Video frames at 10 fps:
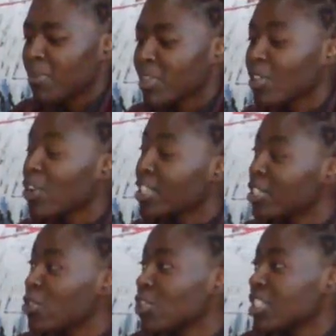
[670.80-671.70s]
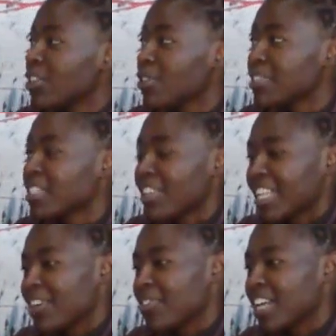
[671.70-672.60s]
The Constitution of South
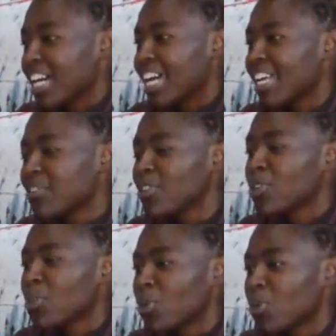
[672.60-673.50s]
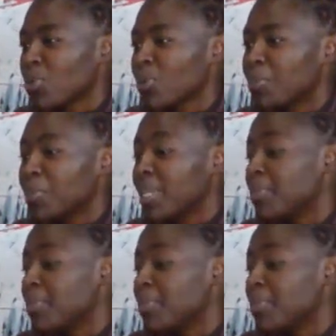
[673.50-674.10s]
Africa, even though many